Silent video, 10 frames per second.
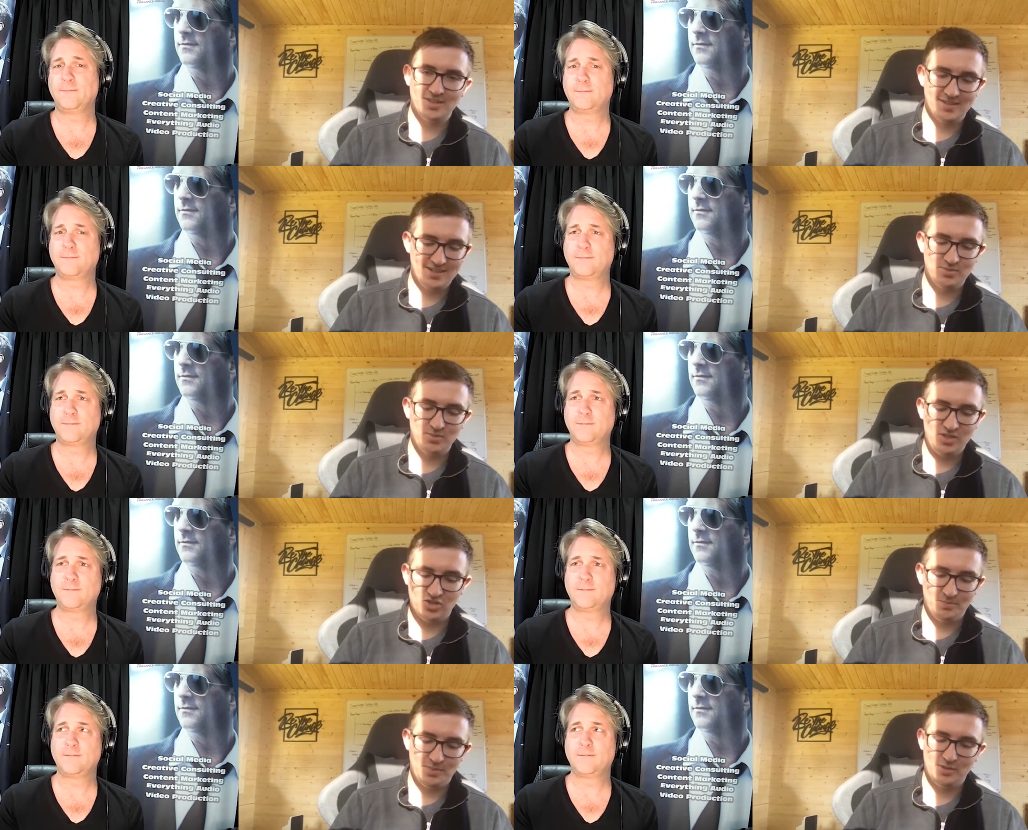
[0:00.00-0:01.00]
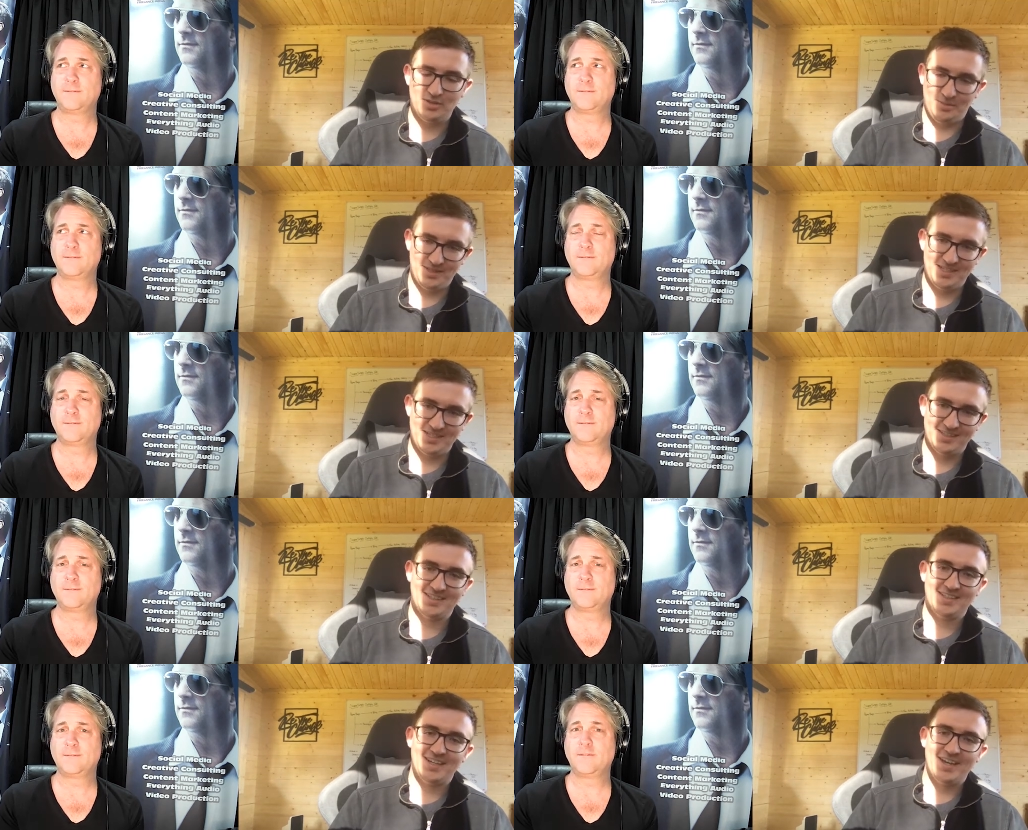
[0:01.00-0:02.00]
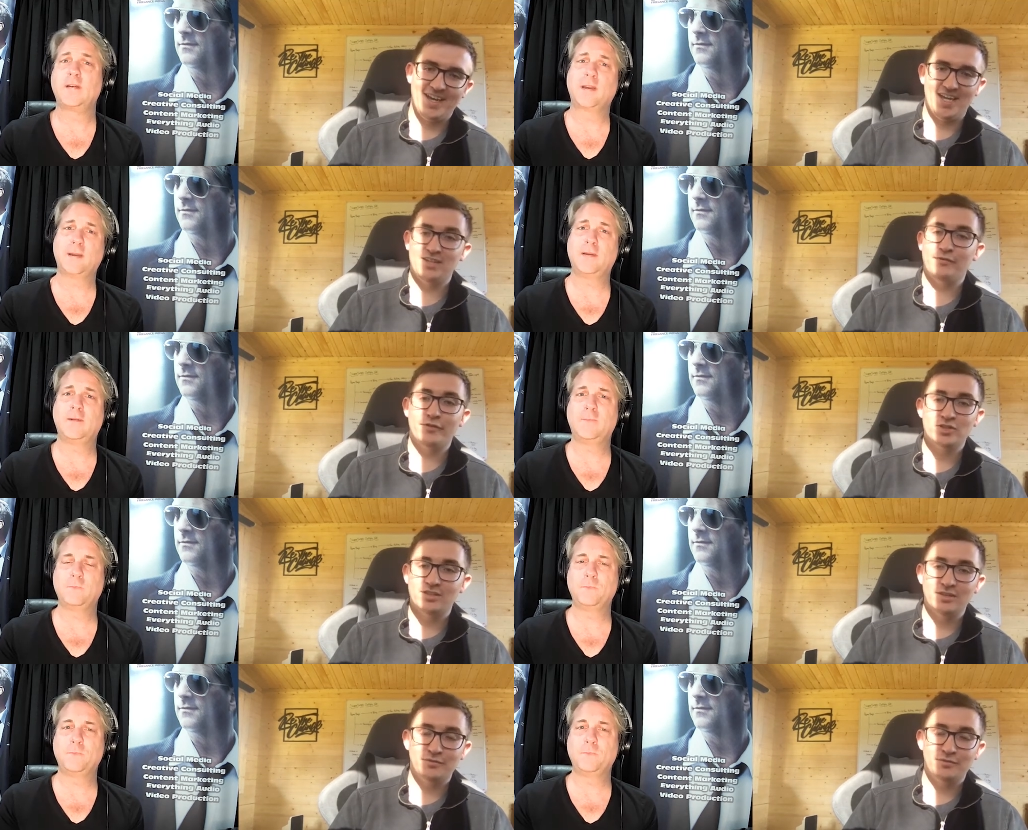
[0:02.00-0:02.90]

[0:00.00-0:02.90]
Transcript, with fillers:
Speaker 1: than there is when you jump out of the plane. Okay. And the first, the